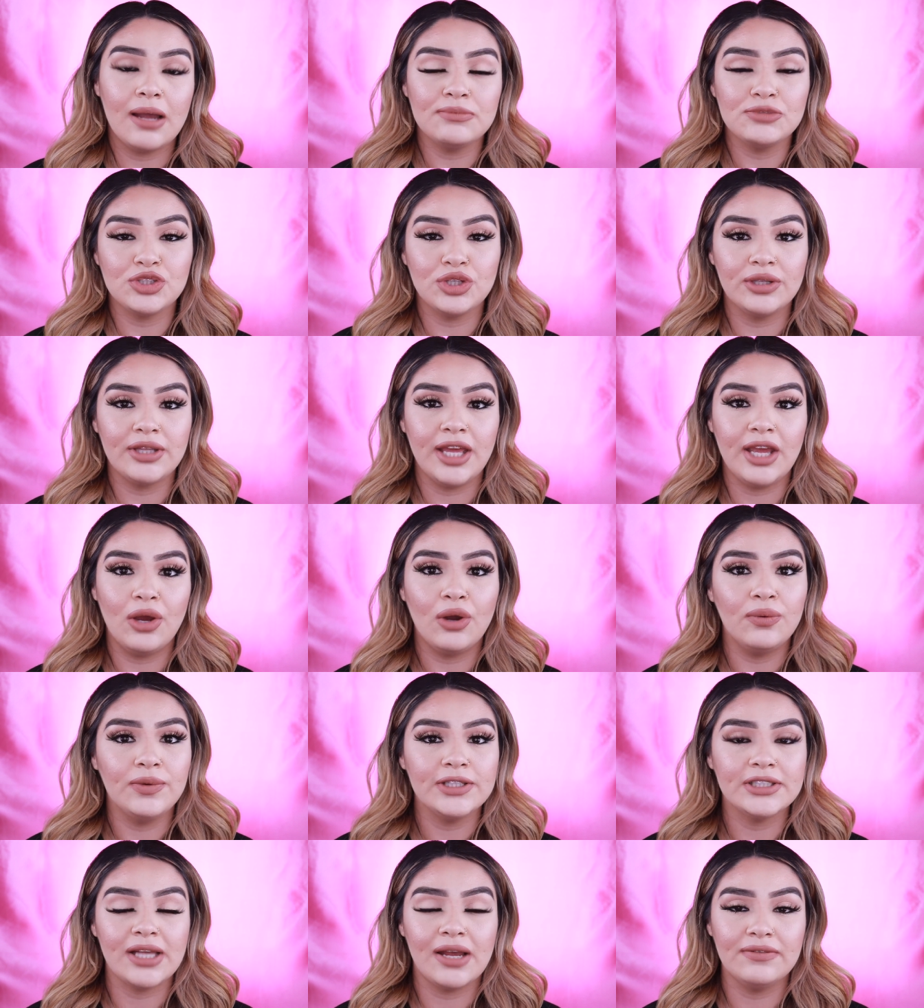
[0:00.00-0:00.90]
I'm sure they
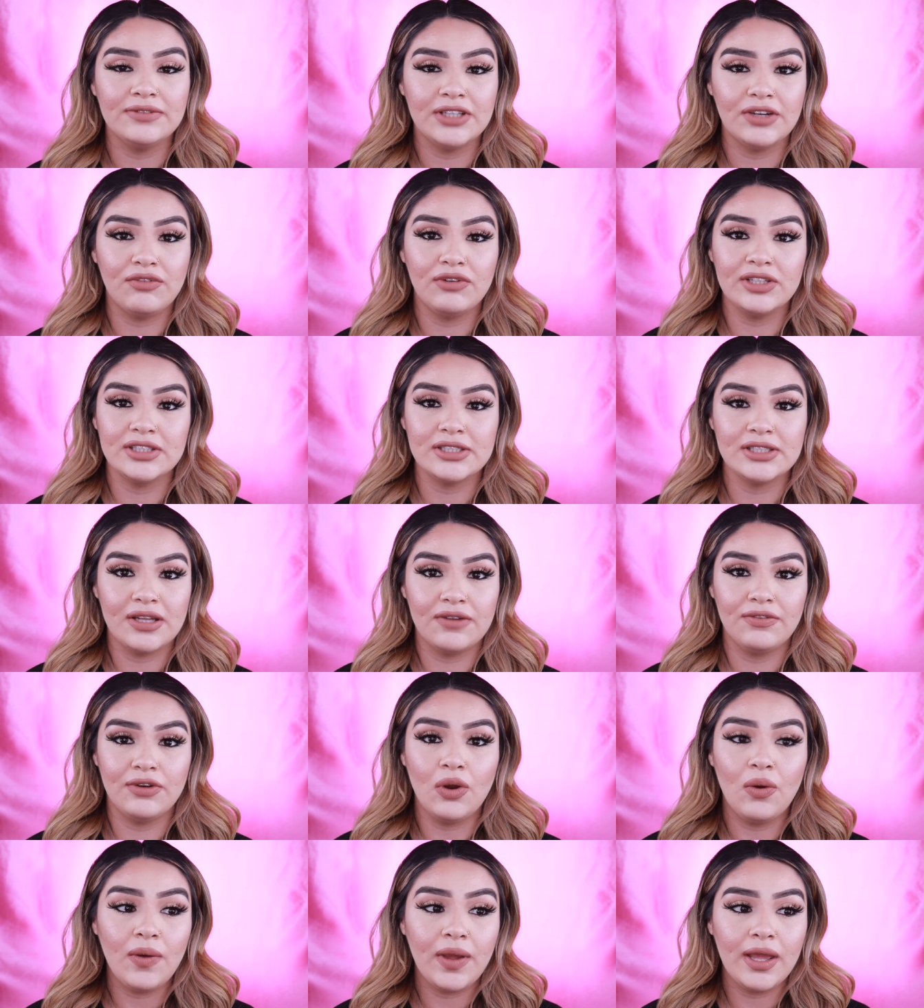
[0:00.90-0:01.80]
always have different
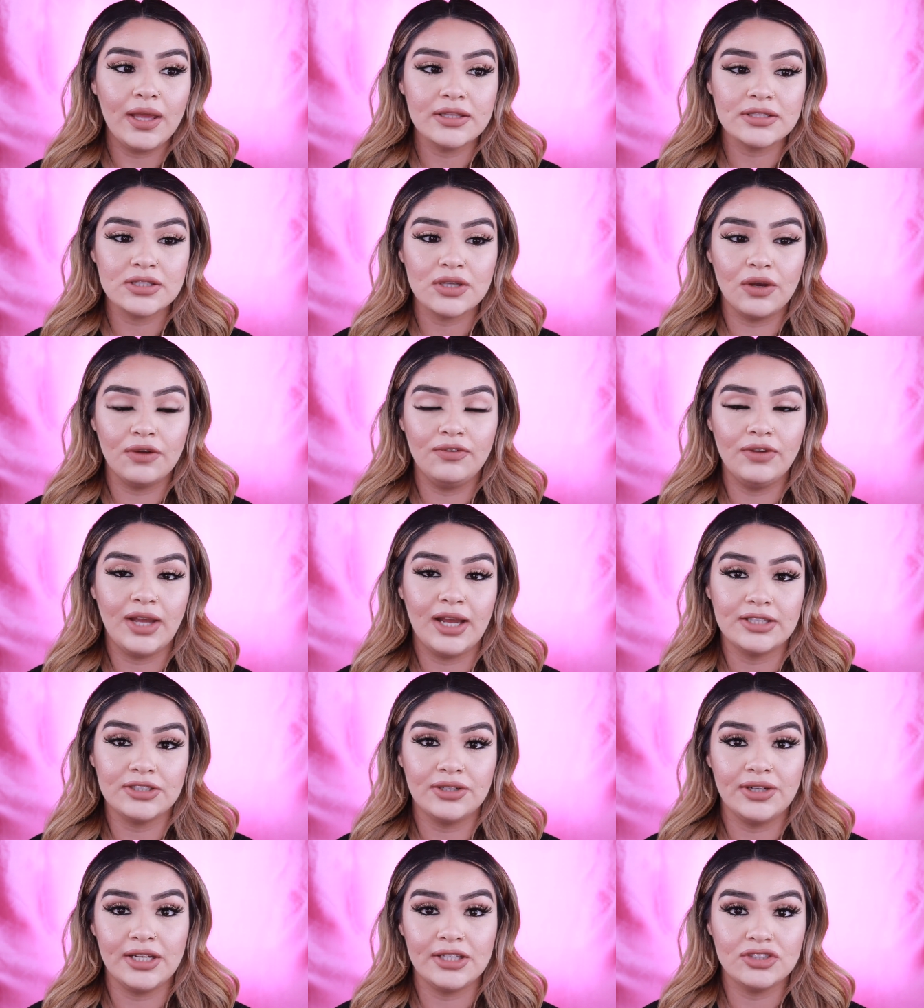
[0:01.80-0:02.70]
stuff going. So if you
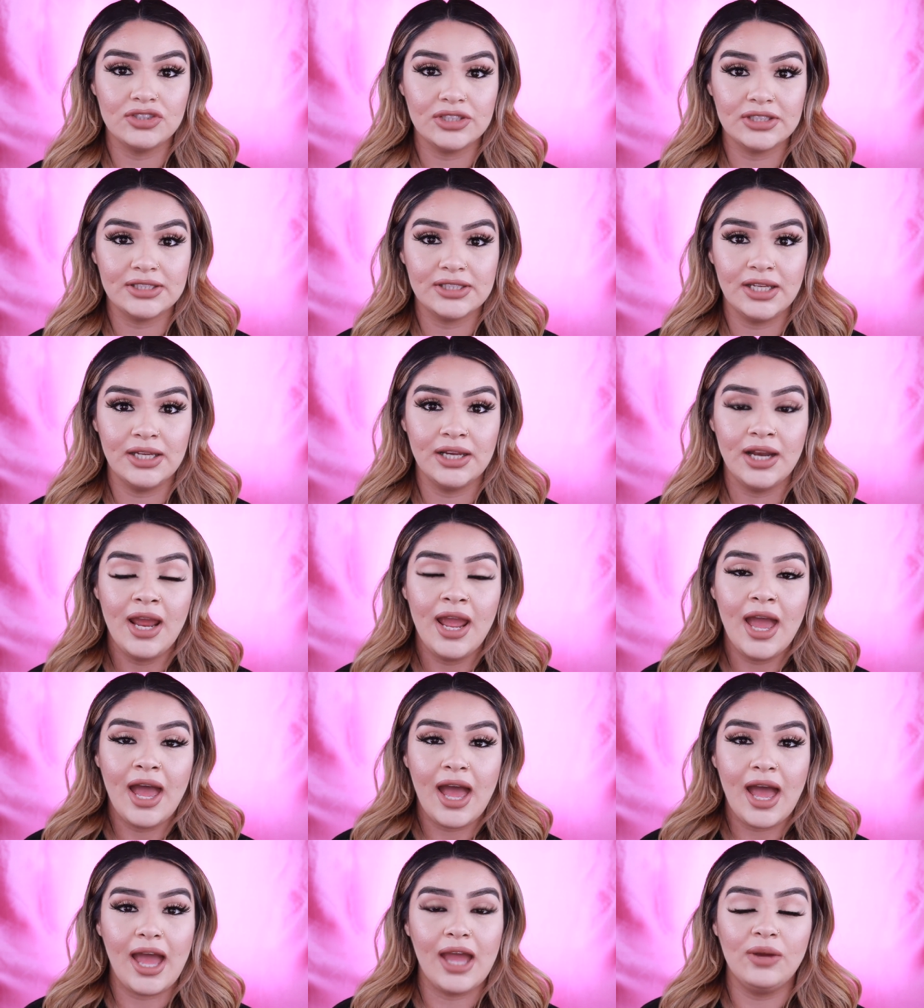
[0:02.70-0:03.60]
guys are interested,
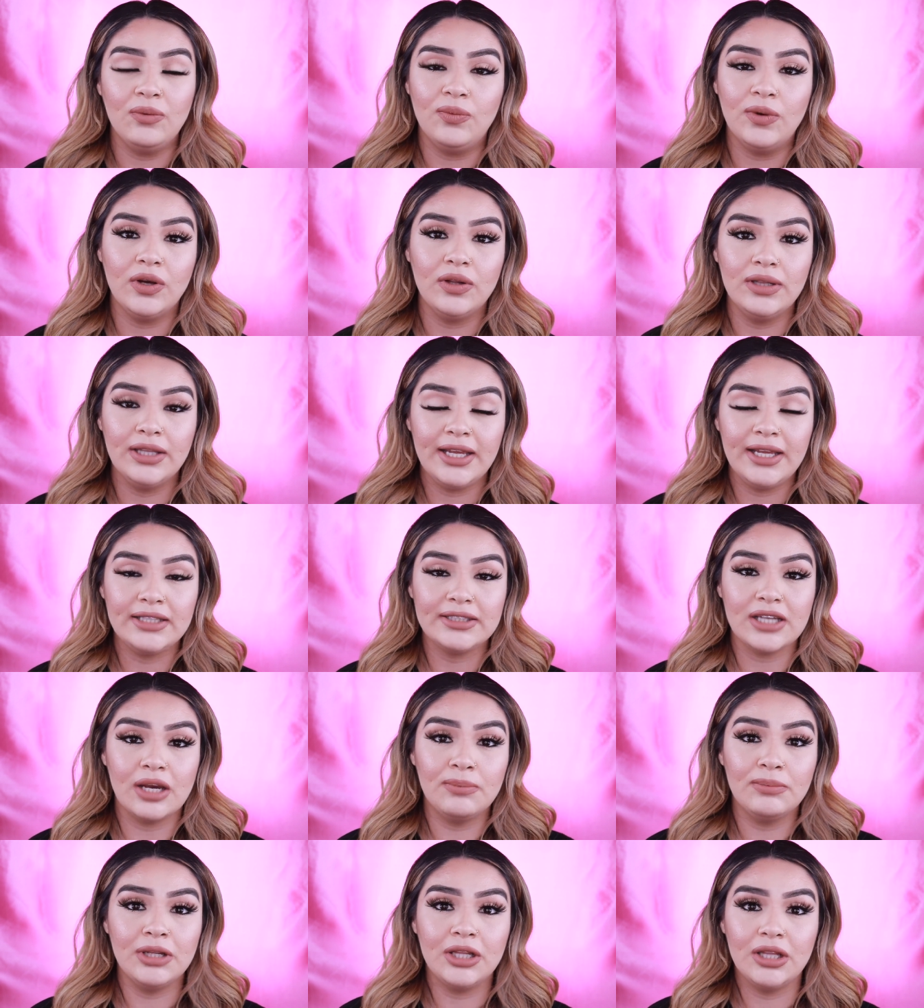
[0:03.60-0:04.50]
I will link down